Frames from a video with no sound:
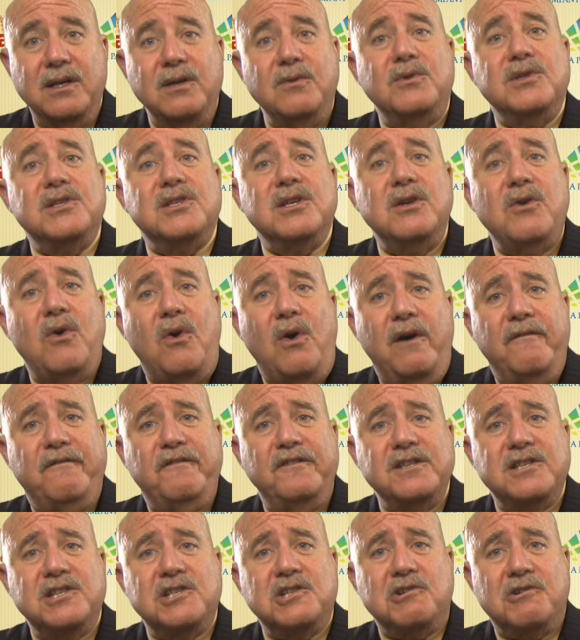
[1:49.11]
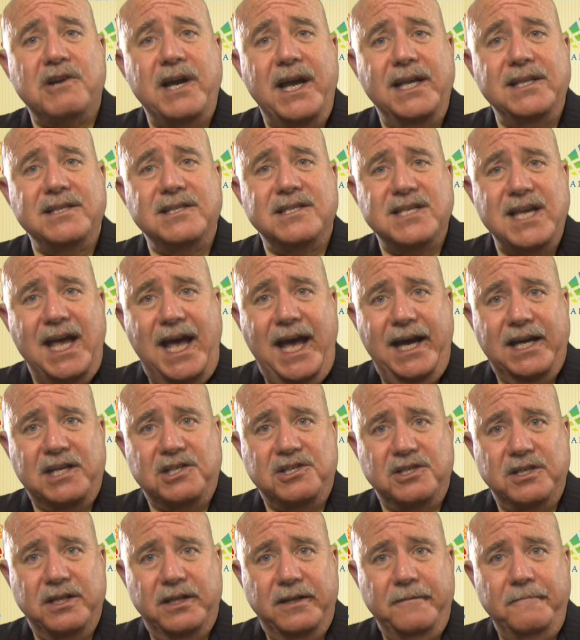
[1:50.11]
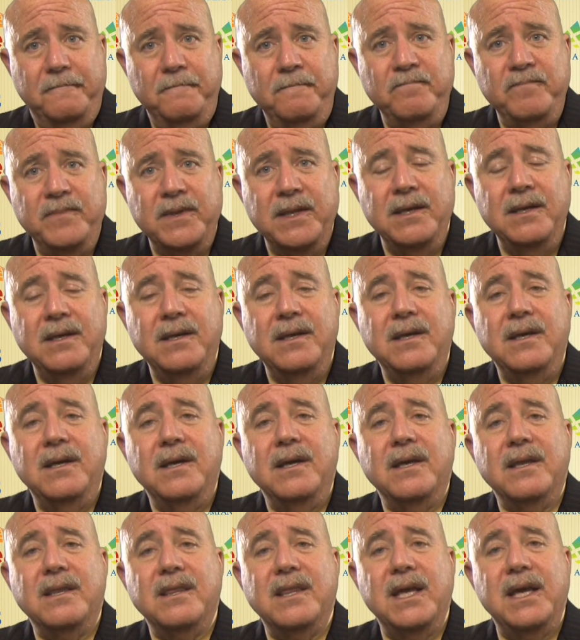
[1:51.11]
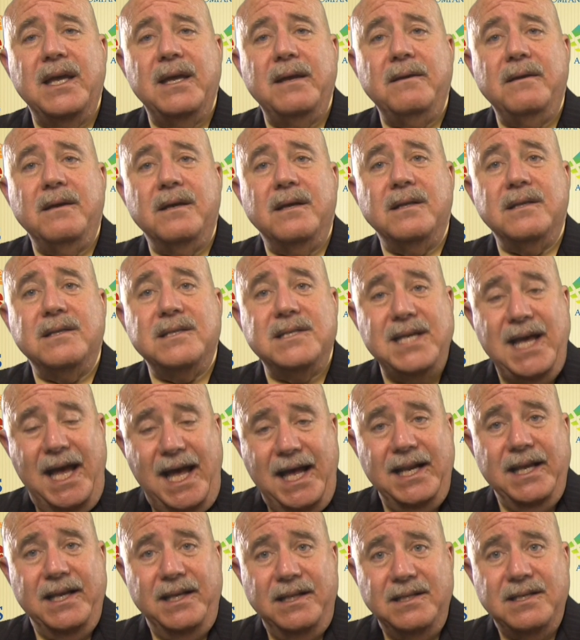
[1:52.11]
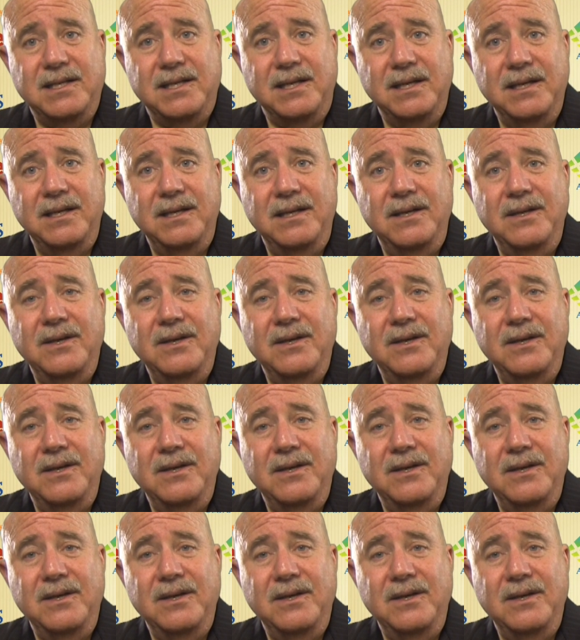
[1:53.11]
It was an office transaction. The tenant